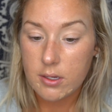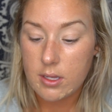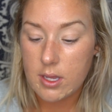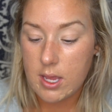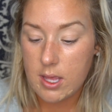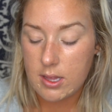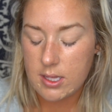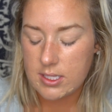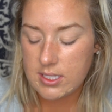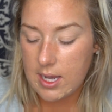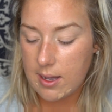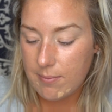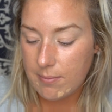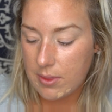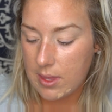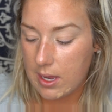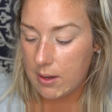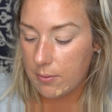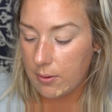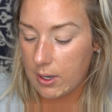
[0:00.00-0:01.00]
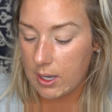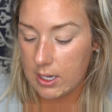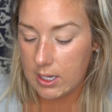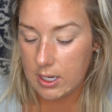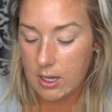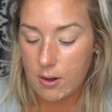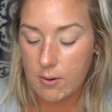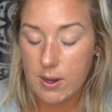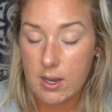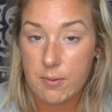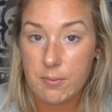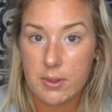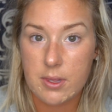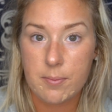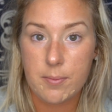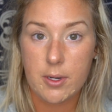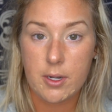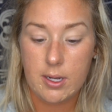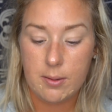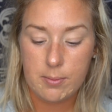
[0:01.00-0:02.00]
And the same thing, we're gonna go in with
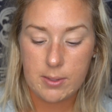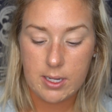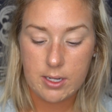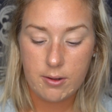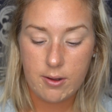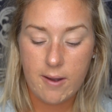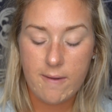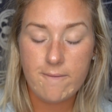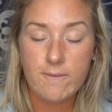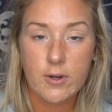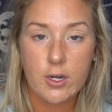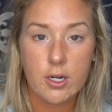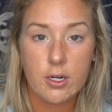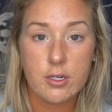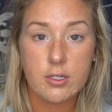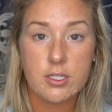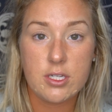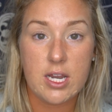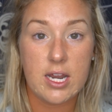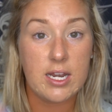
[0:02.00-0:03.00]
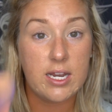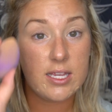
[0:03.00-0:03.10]
the Beauty Blender at first.